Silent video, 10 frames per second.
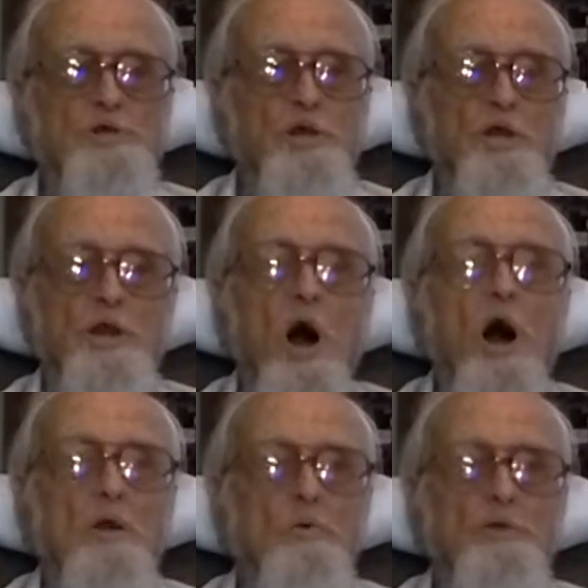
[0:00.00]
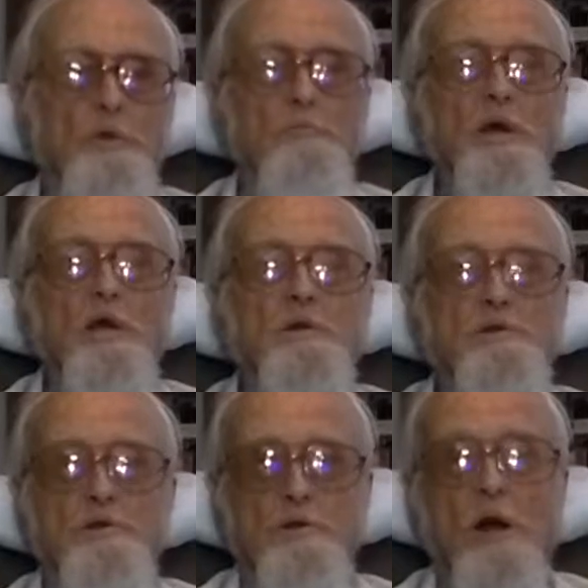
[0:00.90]
once you get on with a big
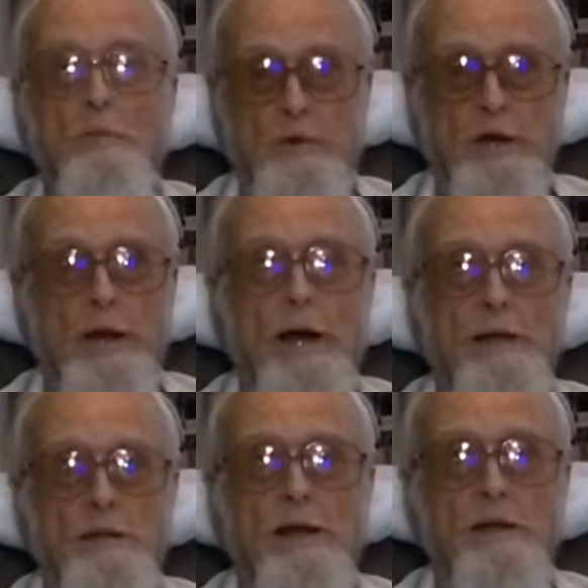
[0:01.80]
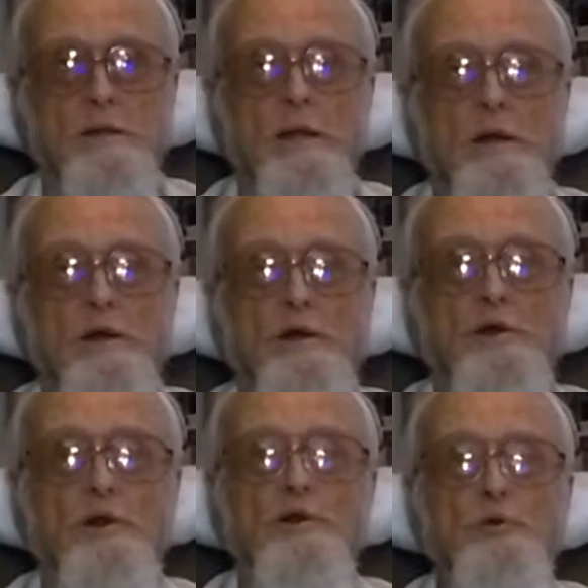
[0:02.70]
company like that,
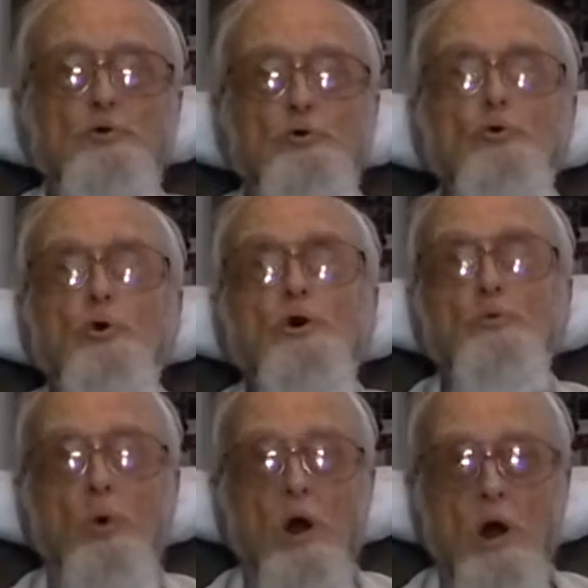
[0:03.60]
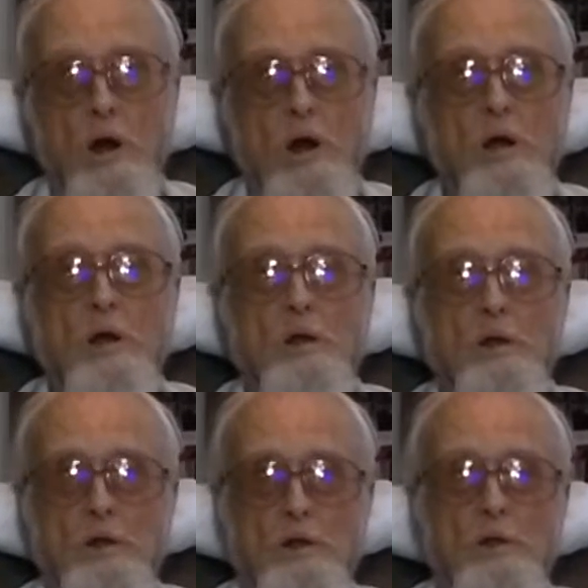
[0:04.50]
and you do good work,
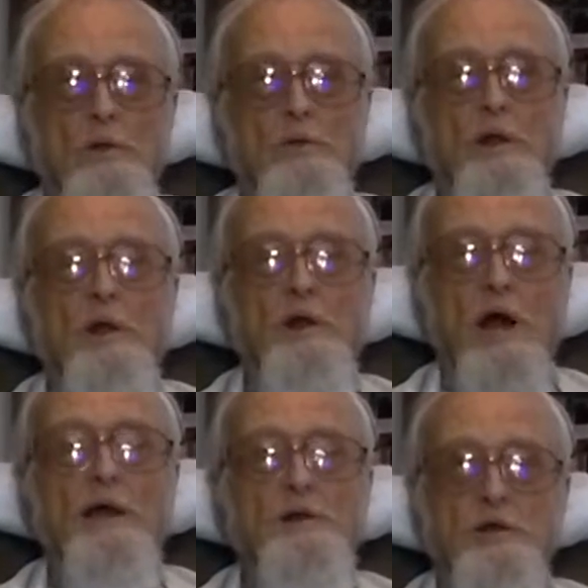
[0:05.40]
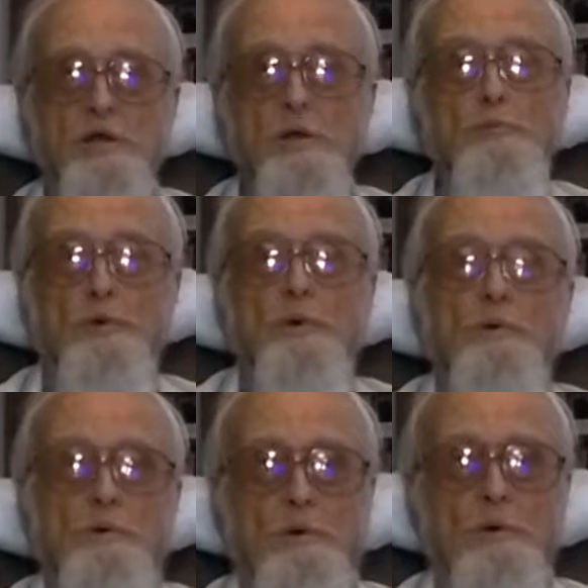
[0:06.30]
they like to keep you.